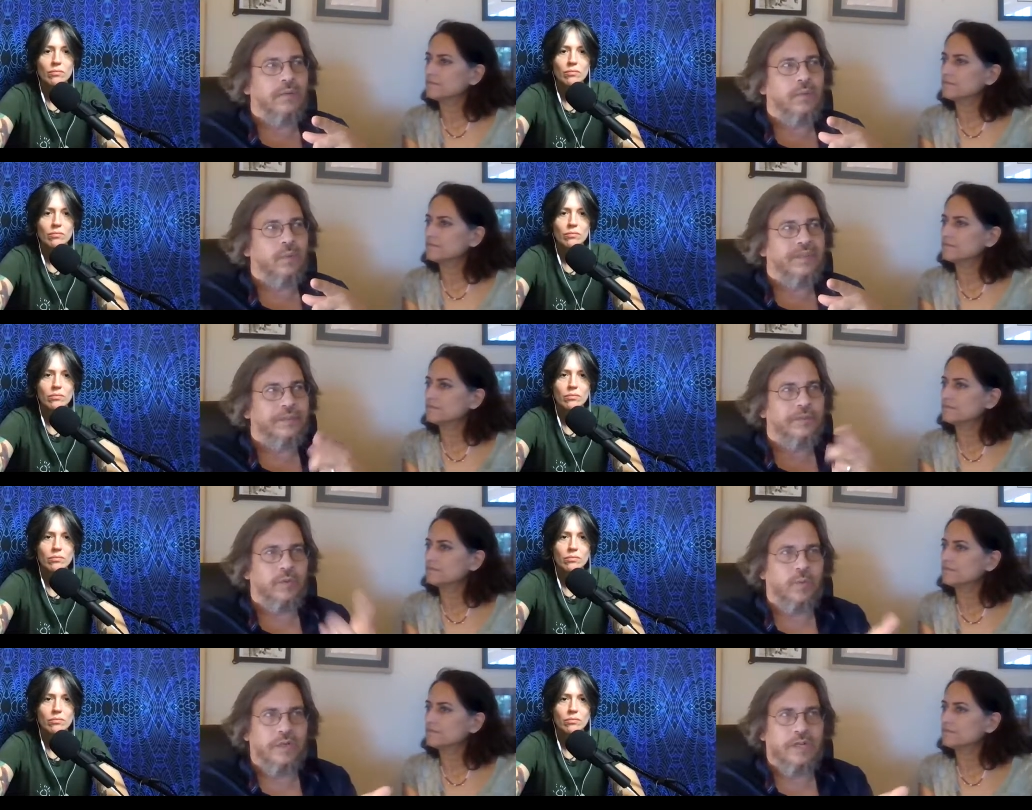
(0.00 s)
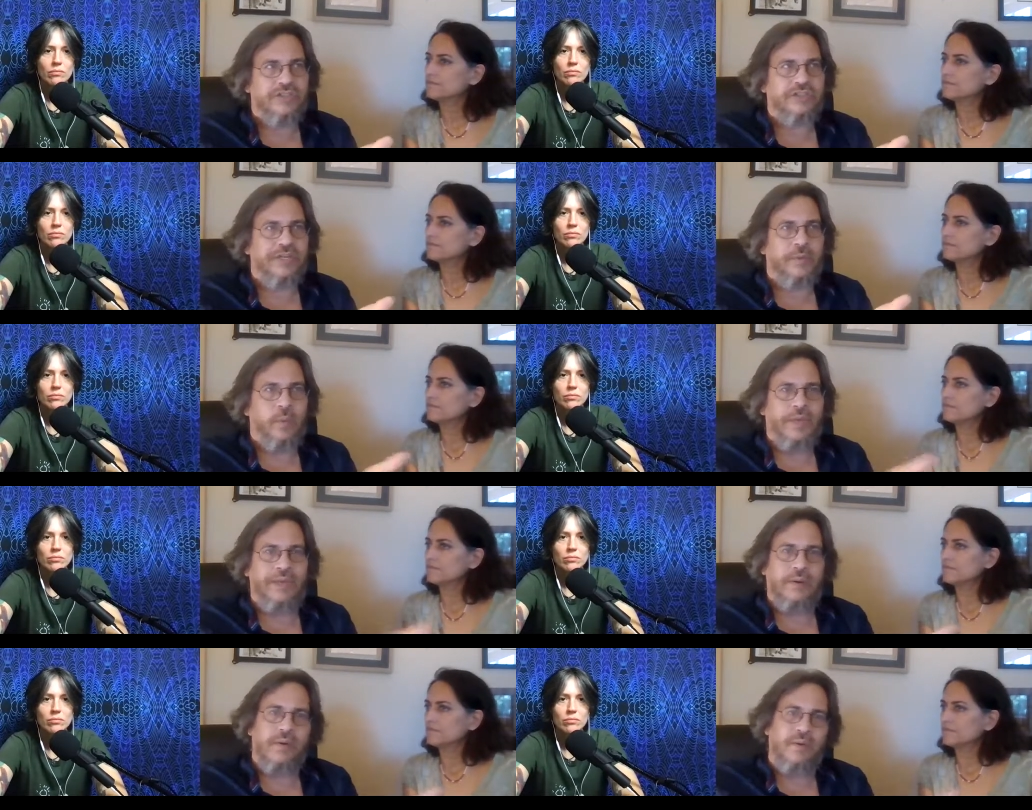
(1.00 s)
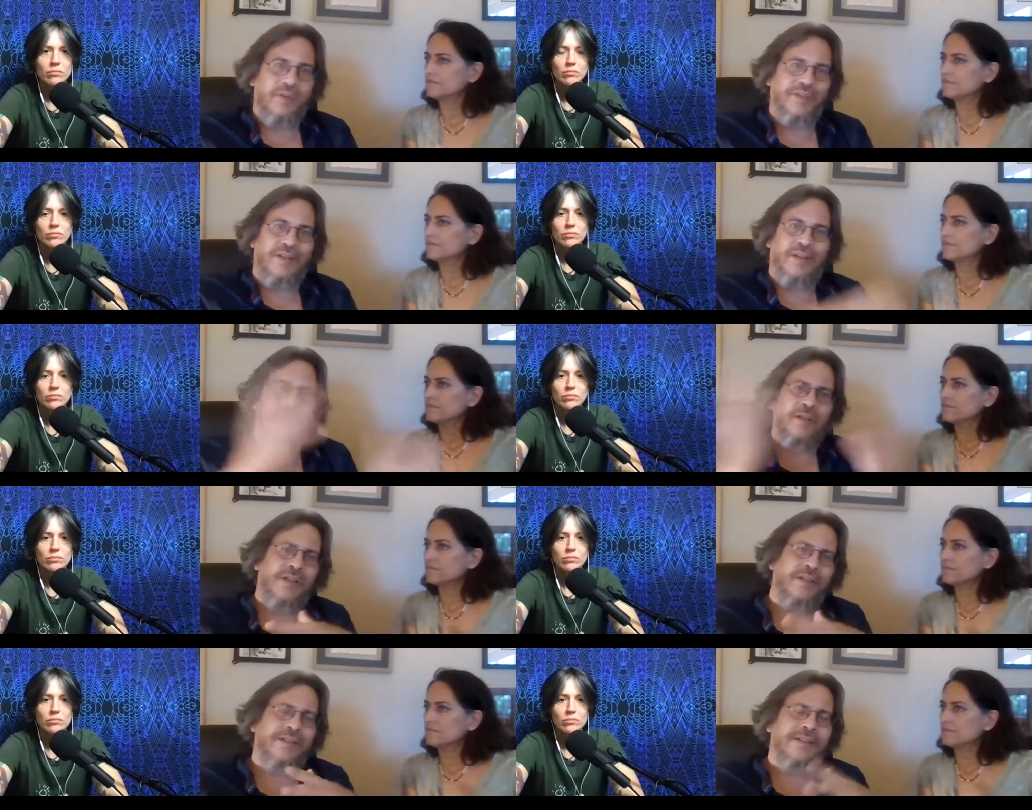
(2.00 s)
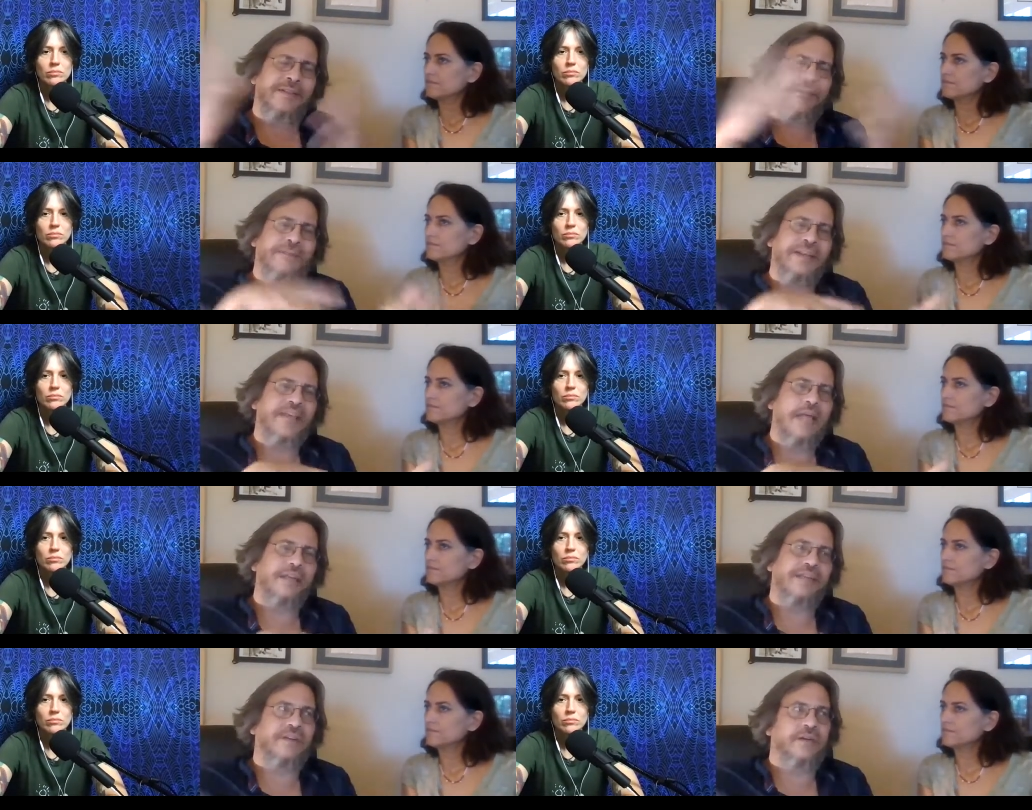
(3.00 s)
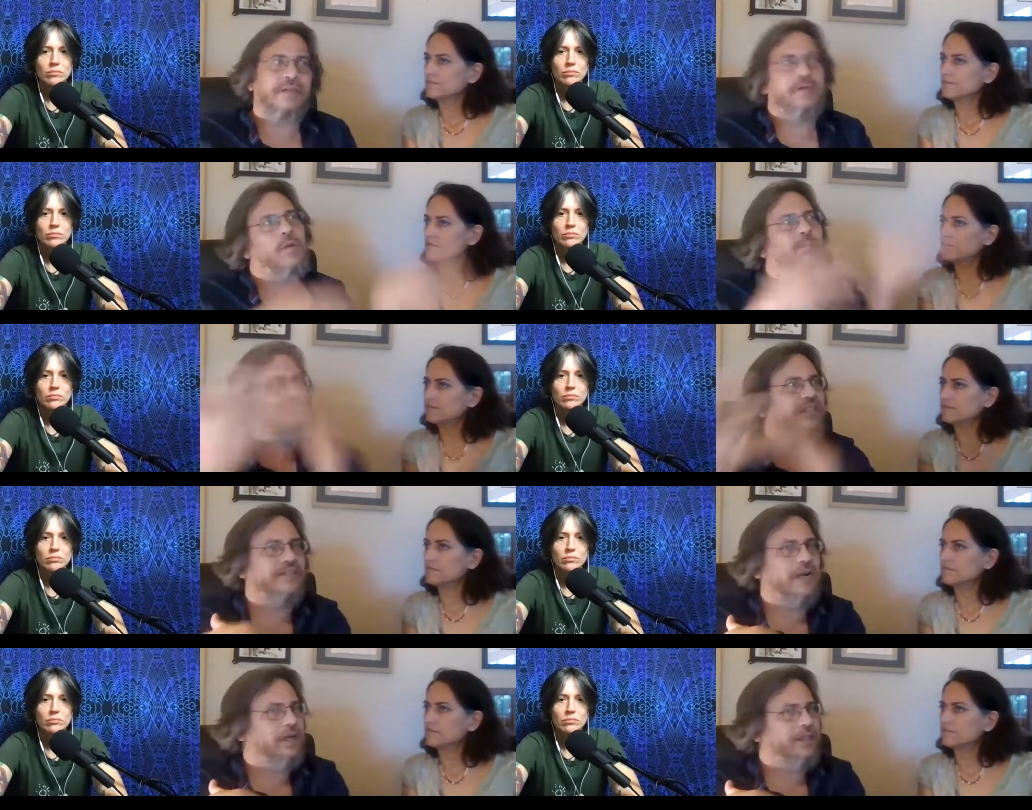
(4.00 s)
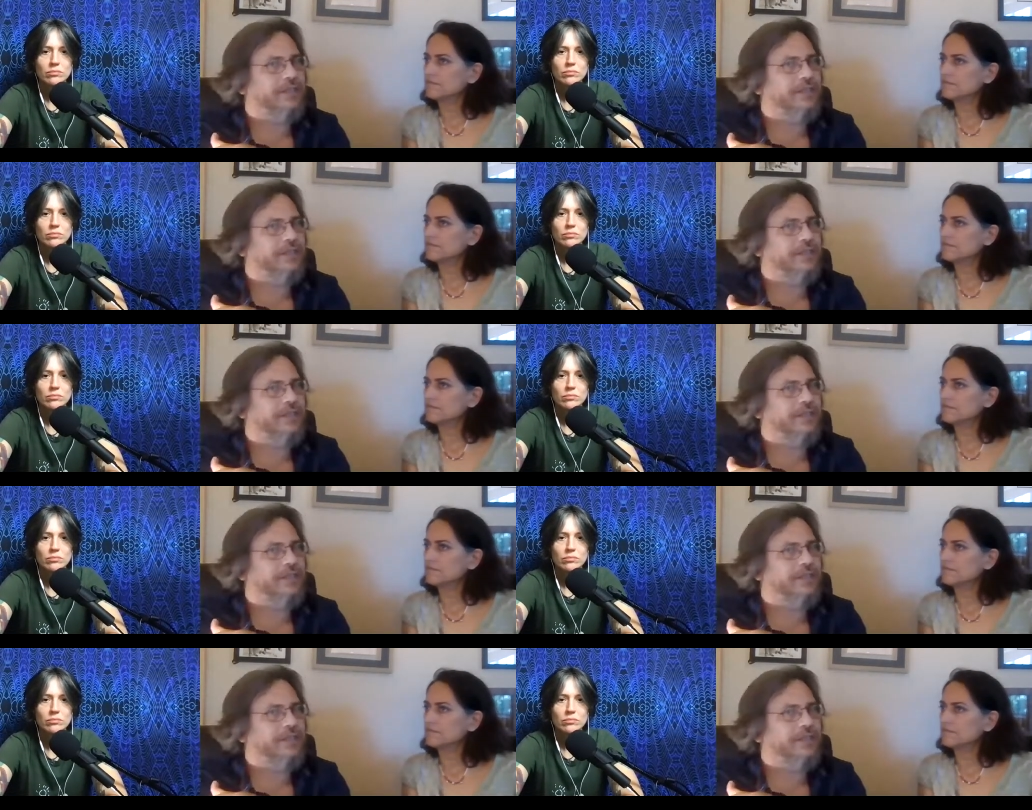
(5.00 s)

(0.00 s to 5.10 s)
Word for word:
Speaker 1: with the third world country, we the, the fatalities are almost entirely